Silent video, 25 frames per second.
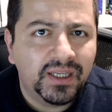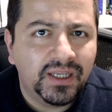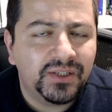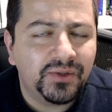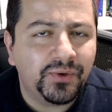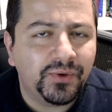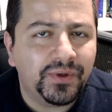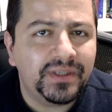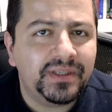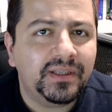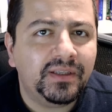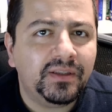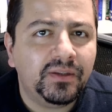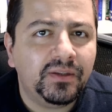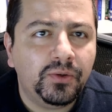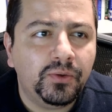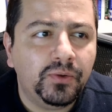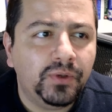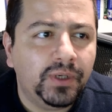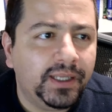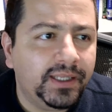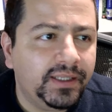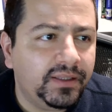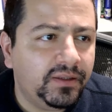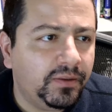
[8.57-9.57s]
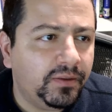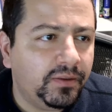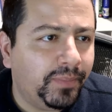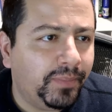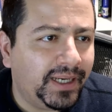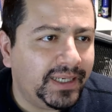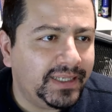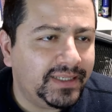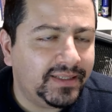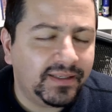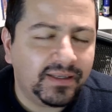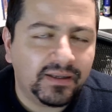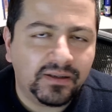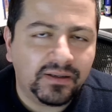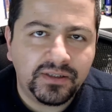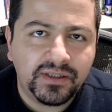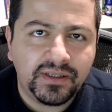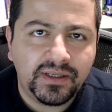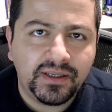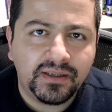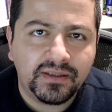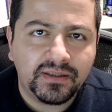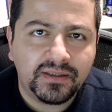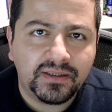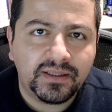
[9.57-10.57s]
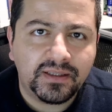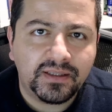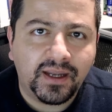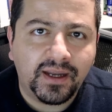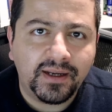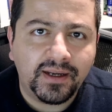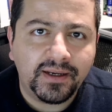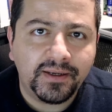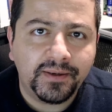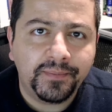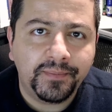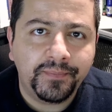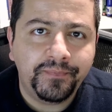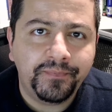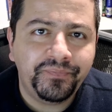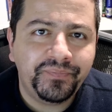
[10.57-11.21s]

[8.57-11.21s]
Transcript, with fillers: So, is it too late to buy Celsius stock?